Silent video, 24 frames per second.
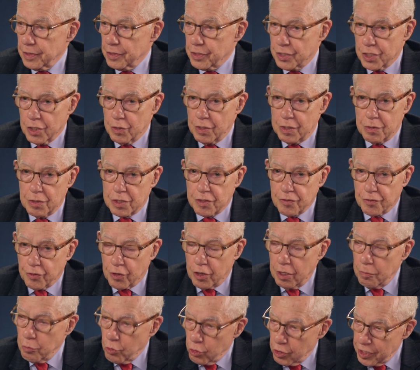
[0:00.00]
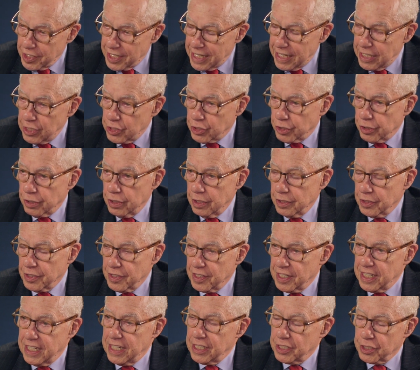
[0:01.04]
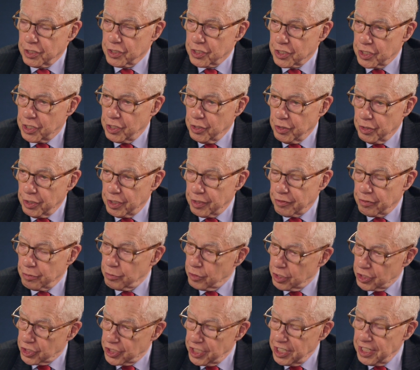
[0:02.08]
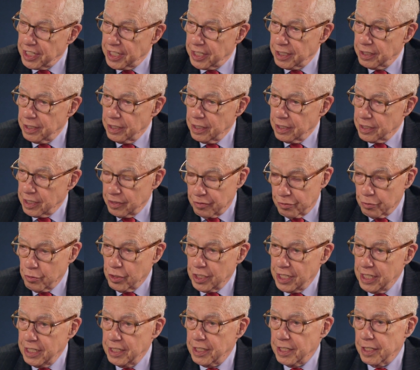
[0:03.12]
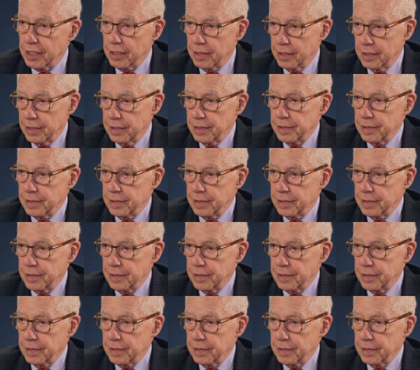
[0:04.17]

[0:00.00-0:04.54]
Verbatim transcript: So there was far more danger to the national security from what she did than from what he did.